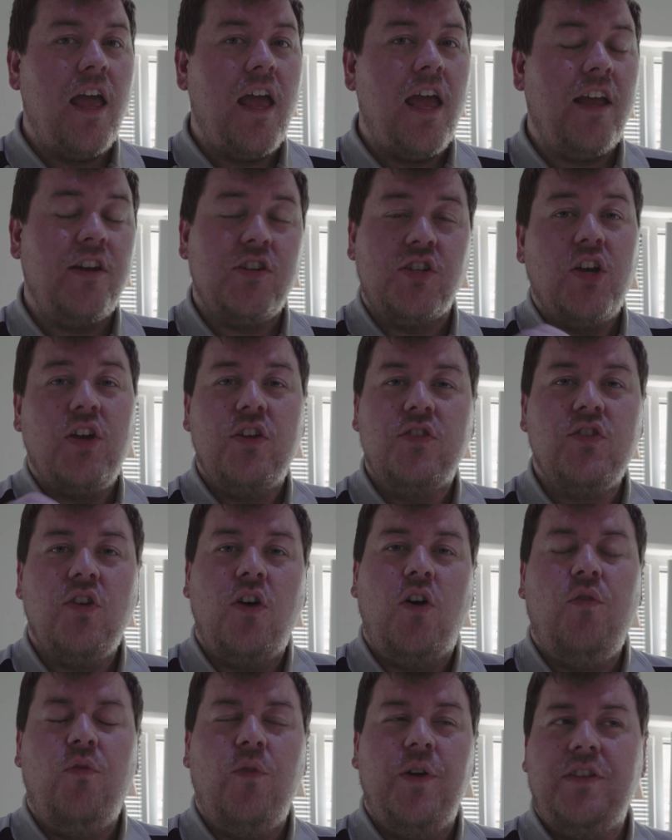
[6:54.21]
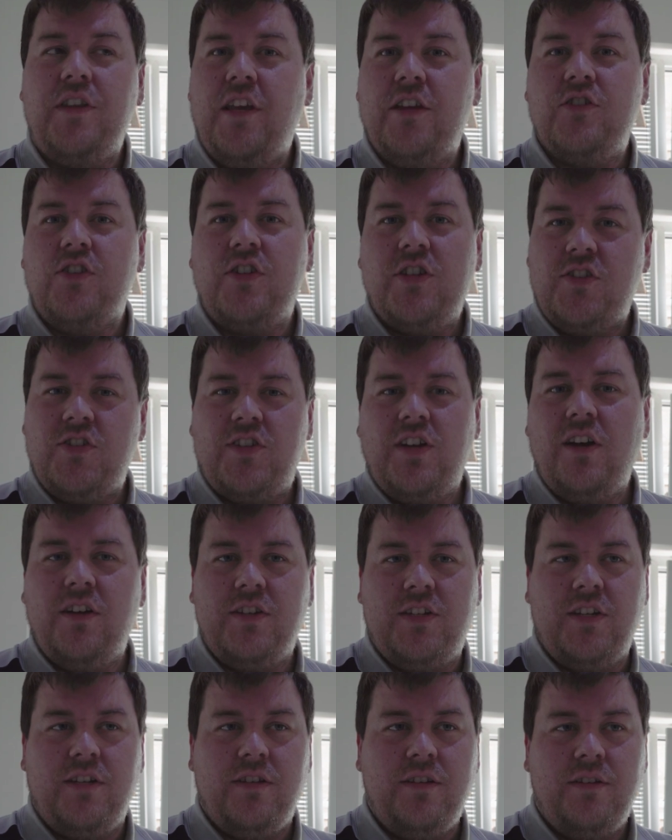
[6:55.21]
it turns off when the engine is
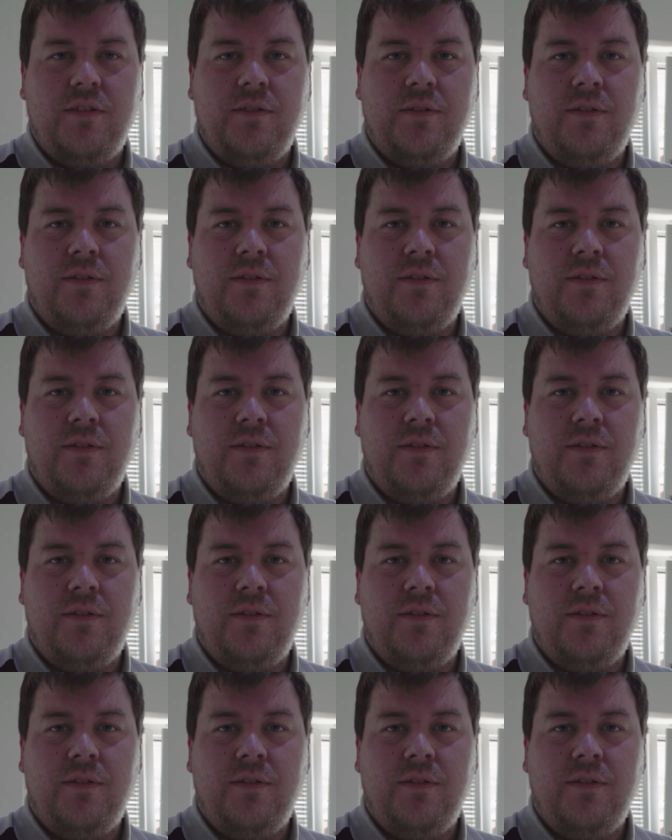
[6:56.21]
started.